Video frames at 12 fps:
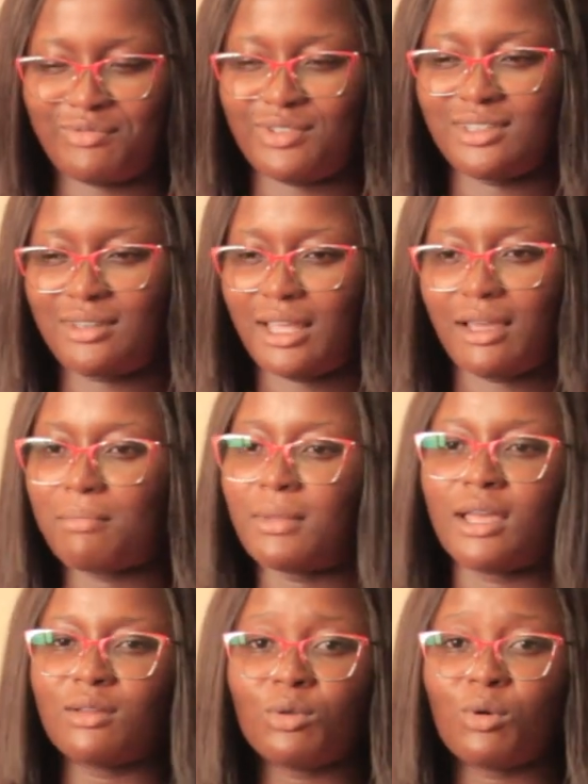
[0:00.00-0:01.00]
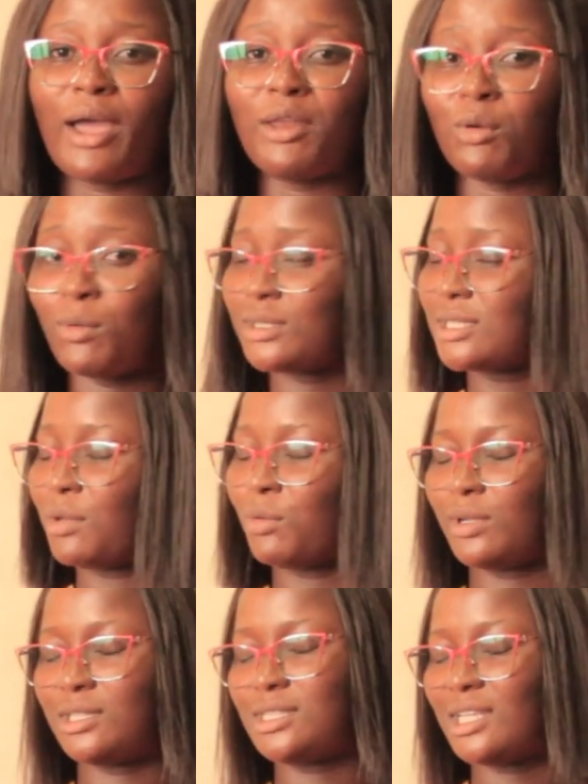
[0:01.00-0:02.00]
for that? Like, I'm like, no, I know what I
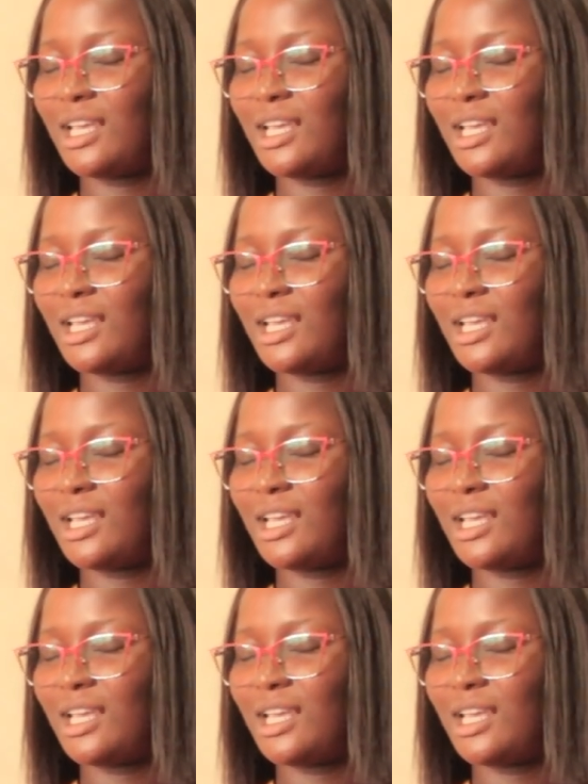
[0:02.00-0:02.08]
want.